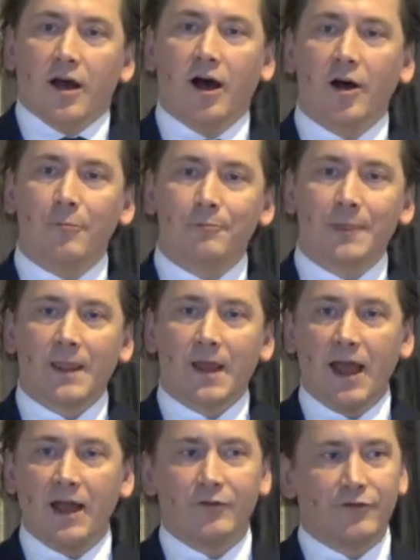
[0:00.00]

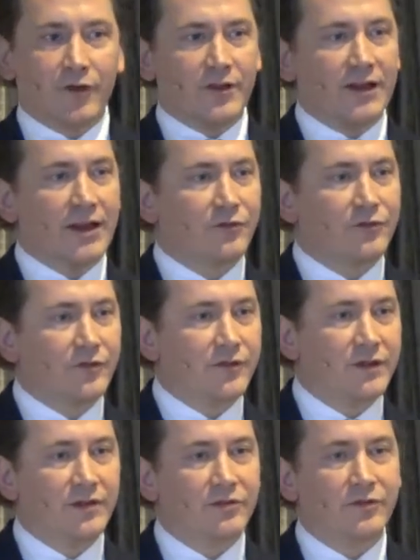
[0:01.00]
And for the last
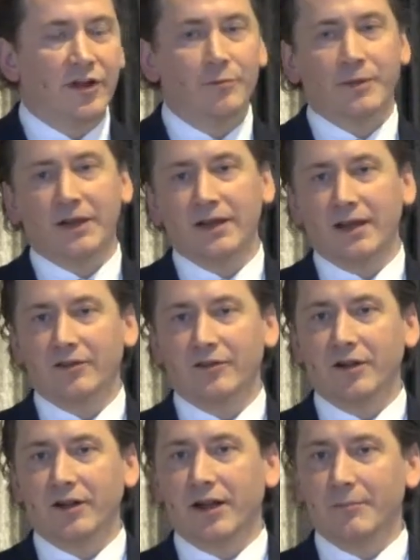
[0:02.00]
50 years, development aid has
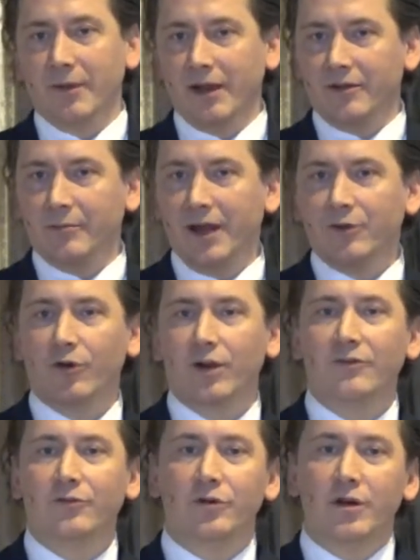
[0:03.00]
not, at a macro
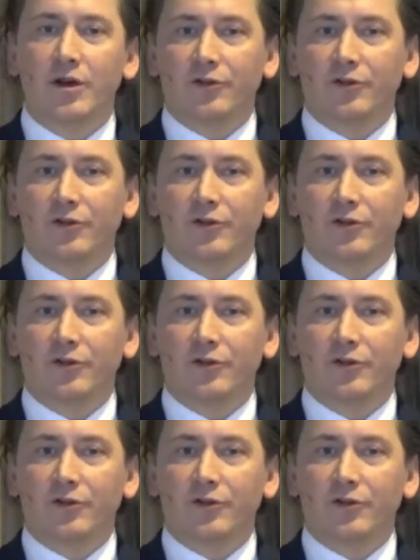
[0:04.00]
level,